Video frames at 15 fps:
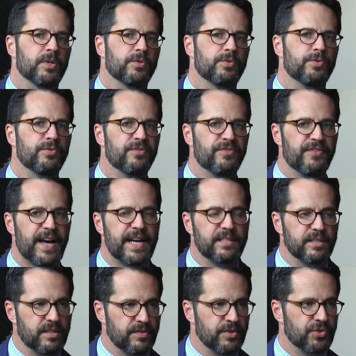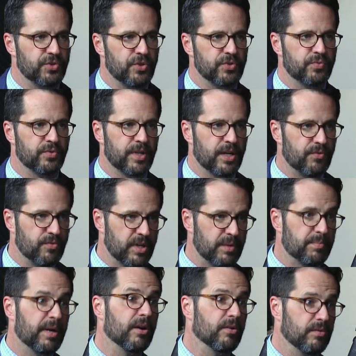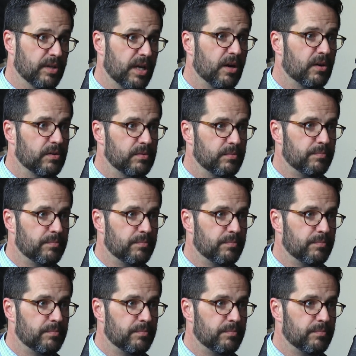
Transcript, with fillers: two facets of the church were kind of running parallel,